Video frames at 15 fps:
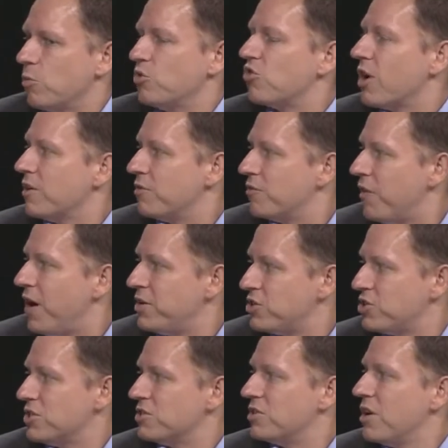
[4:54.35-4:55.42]
which I define
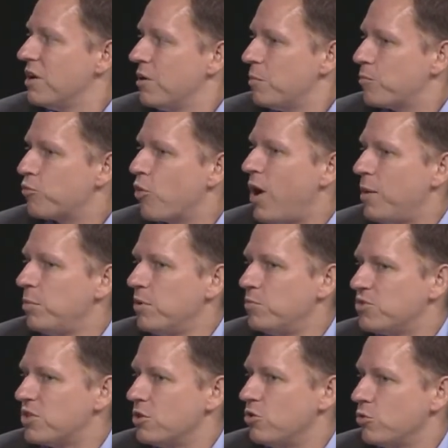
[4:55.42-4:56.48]
just as
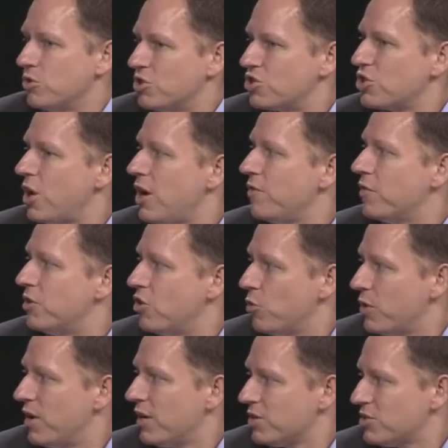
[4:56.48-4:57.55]
problems that you can solve that no
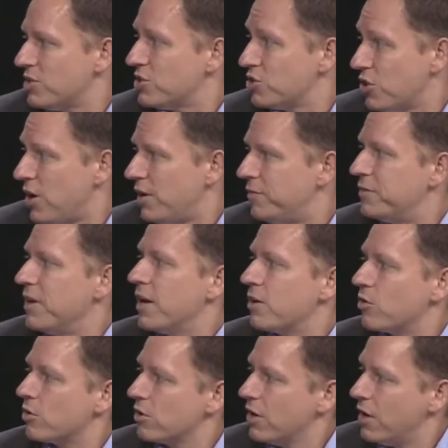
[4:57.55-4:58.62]
one else has solved yet,
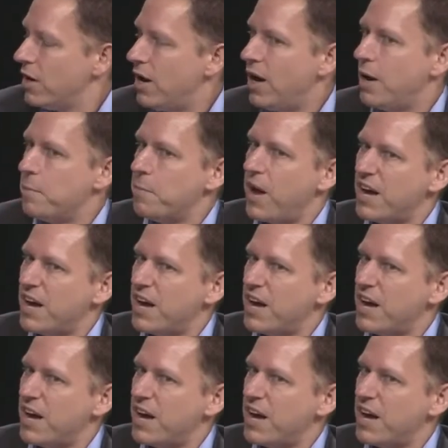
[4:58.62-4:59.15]
or um,